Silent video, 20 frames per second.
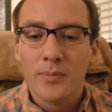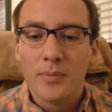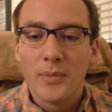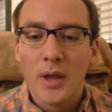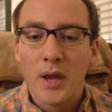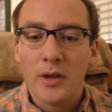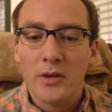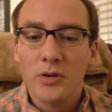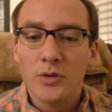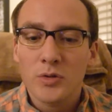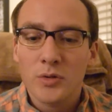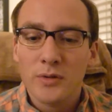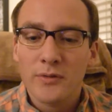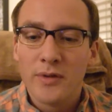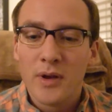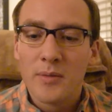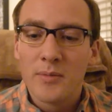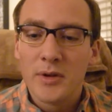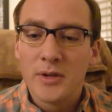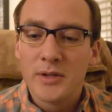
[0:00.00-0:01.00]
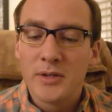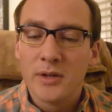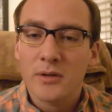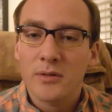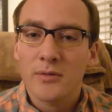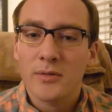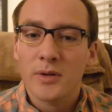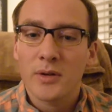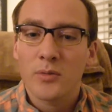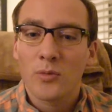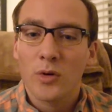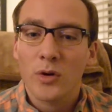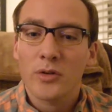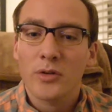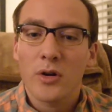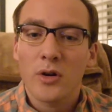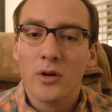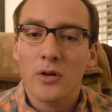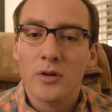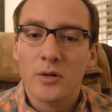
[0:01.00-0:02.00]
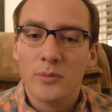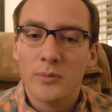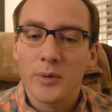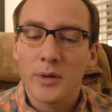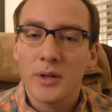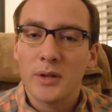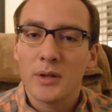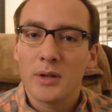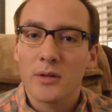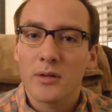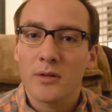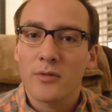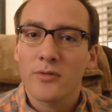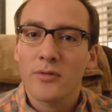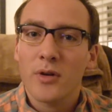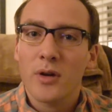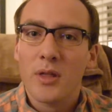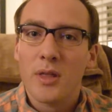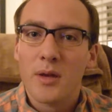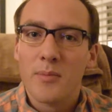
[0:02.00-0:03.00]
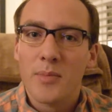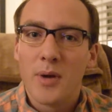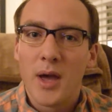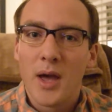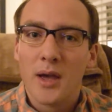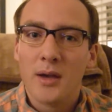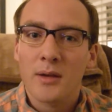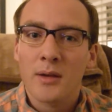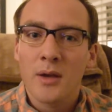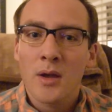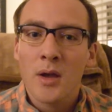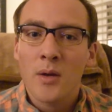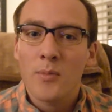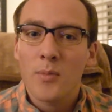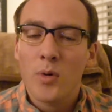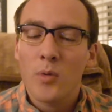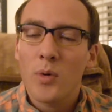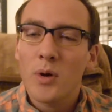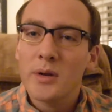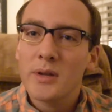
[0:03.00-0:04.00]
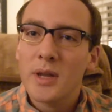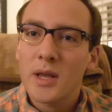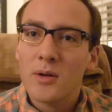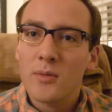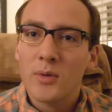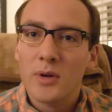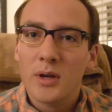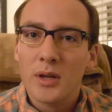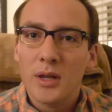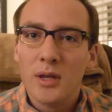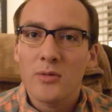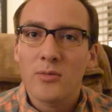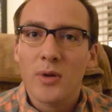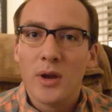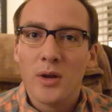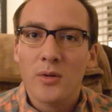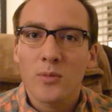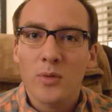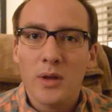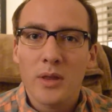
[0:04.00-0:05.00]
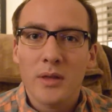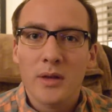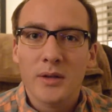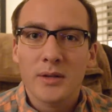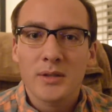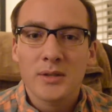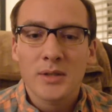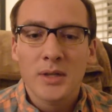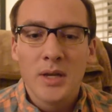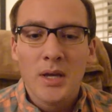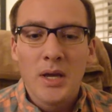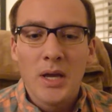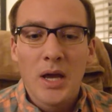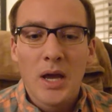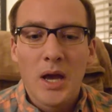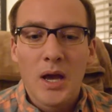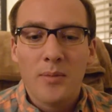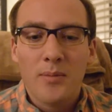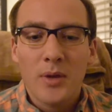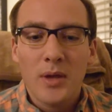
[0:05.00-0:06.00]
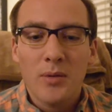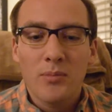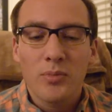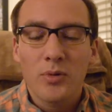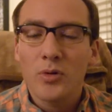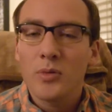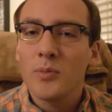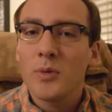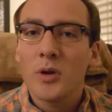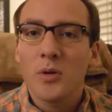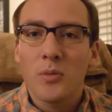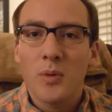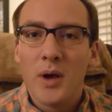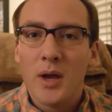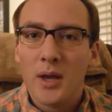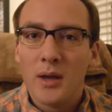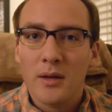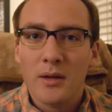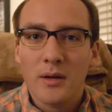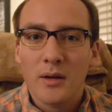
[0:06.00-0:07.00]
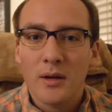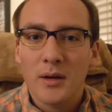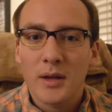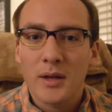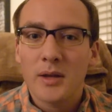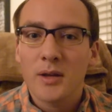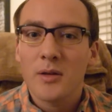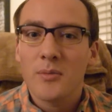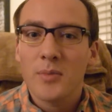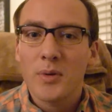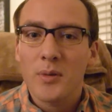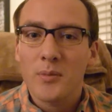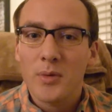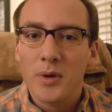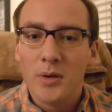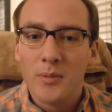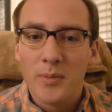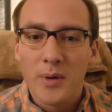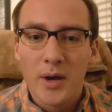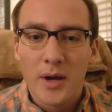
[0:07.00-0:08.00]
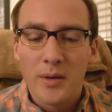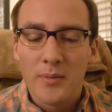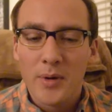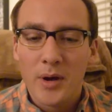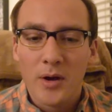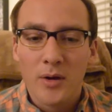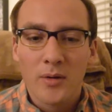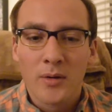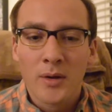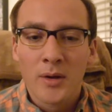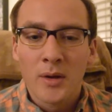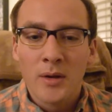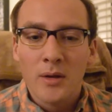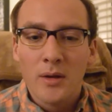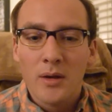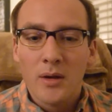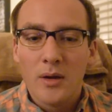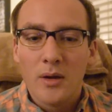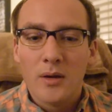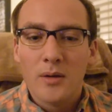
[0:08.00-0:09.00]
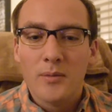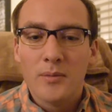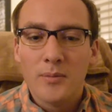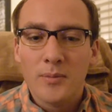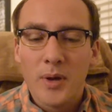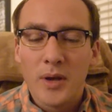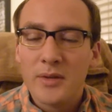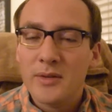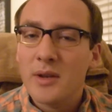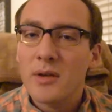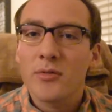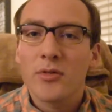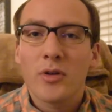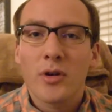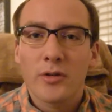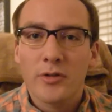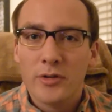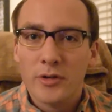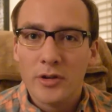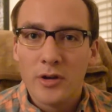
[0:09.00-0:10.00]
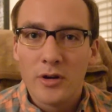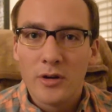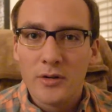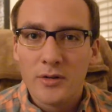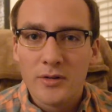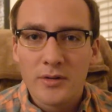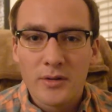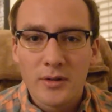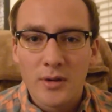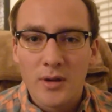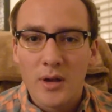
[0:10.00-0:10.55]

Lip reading: I usually found myself and worked hard to be near the front of that pack, but one day when he ran with us, he blew me away. I ended up beating me by about by several hundred yards.